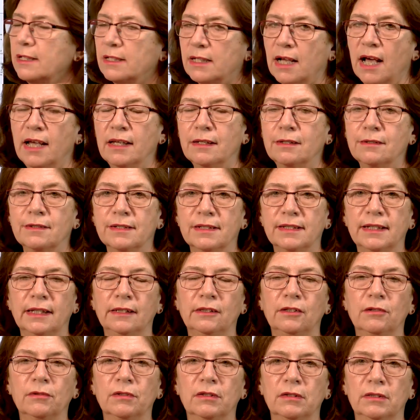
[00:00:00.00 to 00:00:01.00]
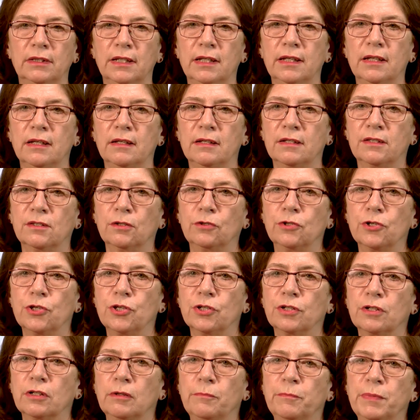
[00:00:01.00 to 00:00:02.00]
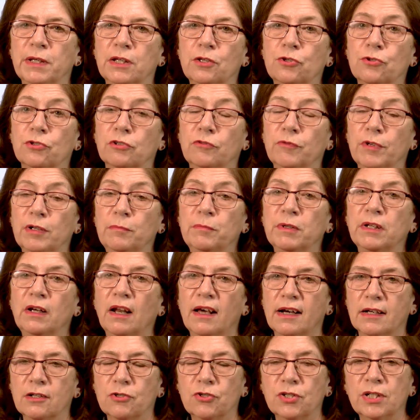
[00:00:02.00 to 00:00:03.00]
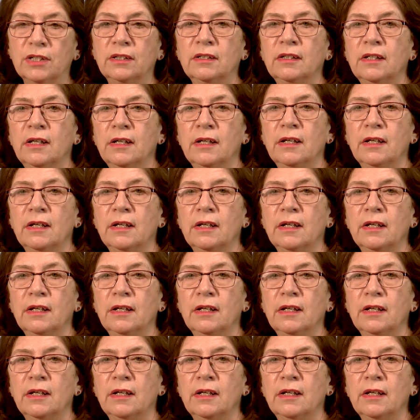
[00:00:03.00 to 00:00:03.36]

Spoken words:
icons, then the histological picture will be larger.